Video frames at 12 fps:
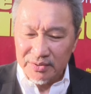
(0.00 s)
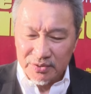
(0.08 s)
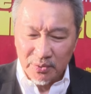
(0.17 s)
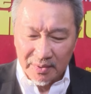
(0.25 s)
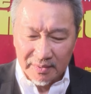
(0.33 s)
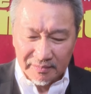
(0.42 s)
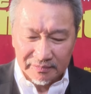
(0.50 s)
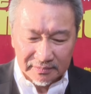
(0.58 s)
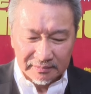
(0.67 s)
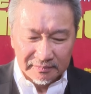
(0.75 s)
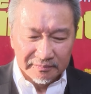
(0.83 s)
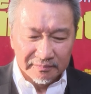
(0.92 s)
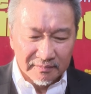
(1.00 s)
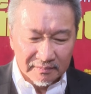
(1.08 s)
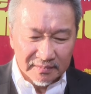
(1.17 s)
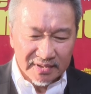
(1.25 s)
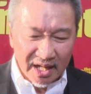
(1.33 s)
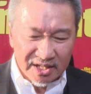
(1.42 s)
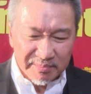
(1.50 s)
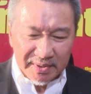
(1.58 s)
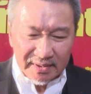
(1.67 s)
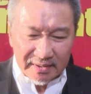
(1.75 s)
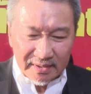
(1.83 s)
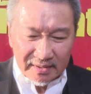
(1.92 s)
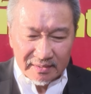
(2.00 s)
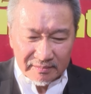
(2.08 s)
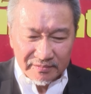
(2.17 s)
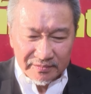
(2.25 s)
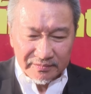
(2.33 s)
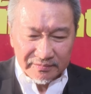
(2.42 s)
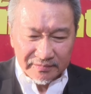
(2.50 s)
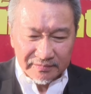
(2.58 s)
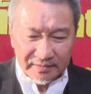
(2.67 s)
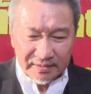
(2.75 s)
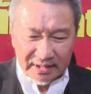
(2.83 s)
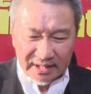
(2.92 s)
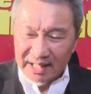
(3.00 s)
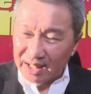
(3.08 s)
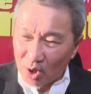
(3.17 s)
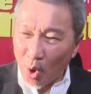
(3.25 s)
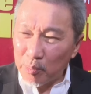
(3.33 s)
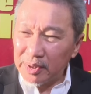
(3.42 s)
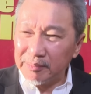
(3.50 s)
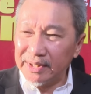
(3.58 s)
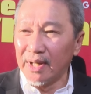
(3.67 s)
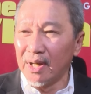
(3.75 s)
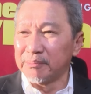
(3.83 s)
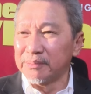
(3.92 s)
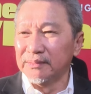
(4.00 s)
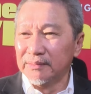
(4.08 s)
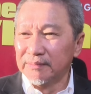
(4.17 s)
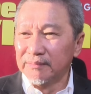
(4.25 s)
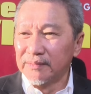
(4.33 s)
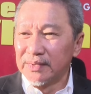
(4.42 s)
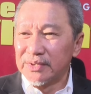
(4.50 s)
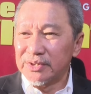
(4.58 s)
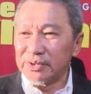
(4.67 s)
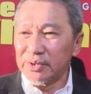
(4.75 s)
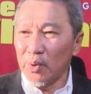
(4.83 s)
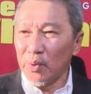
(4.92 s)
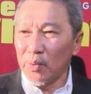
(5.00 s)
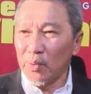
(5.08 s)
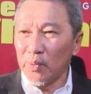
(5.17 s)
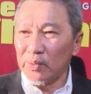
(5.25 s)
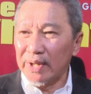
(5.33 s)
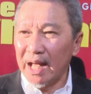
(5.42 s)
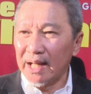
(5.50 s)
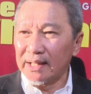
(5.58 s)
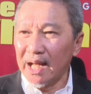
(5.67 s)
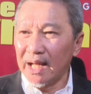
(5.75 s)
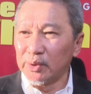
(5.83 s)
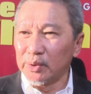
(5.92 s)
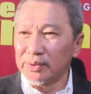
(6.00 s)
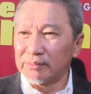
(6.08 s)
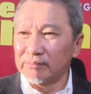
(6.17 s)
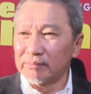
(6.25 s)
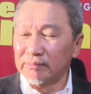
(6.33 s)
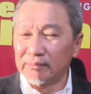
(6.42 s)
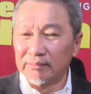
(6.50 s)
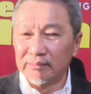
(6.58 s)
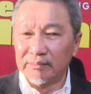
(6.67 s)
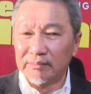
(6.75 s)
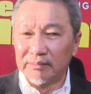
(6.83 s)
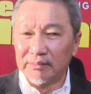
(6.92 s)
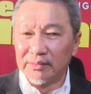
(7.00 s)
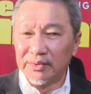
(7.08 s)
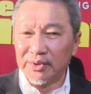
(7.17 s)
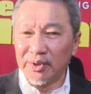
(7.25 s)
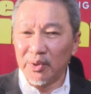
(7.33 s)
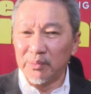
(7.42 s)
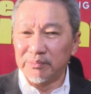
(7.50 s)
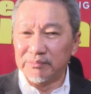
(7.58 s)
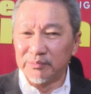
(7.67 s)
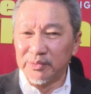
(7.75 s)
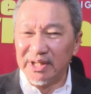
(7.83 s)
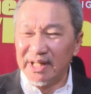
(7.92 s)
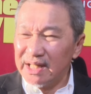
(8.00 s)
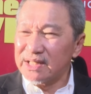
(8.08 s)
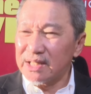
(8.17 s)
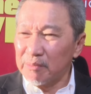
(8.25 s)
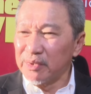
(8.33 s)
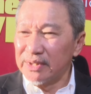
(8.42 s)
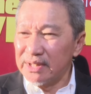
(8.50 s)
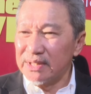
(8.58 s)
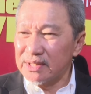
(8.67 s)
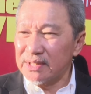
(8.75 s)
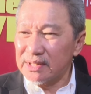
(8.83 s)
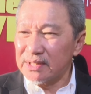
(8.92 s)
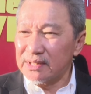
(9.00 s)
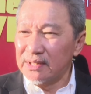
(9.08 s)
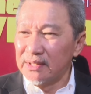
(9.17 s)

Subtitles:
sort of touch me and kind of open me up so that I could, you know, release some of these